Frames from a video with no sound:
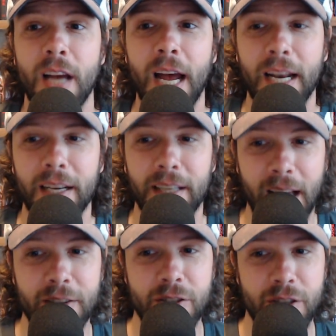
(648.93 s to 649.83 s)
and
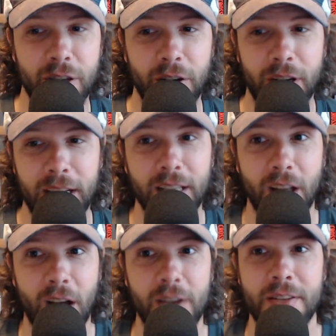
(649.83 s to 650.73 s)
last year he
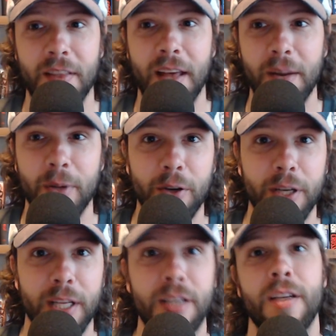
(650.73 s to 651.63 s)
lost that
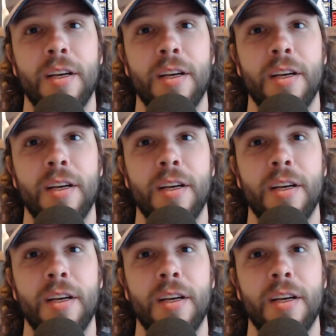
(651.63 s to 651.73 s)
ability.